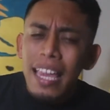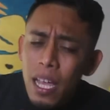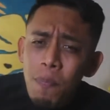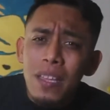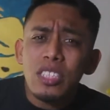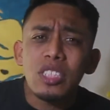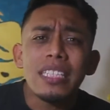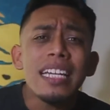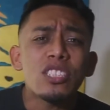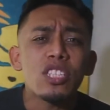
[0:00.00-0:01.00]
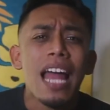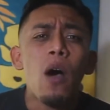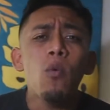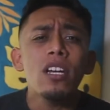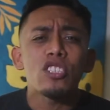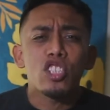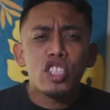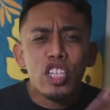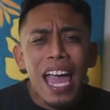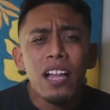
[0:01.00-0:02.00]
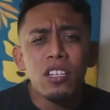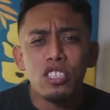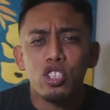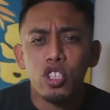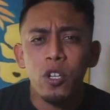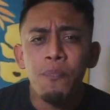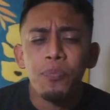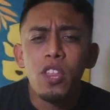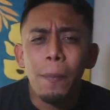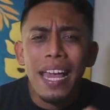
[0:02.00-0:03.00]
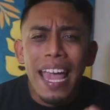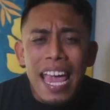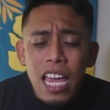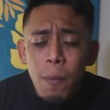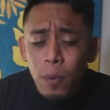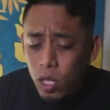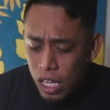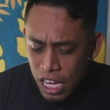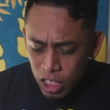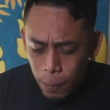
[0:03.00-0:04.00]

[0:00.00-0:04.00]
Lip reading: In this season, I want to challenge you to be able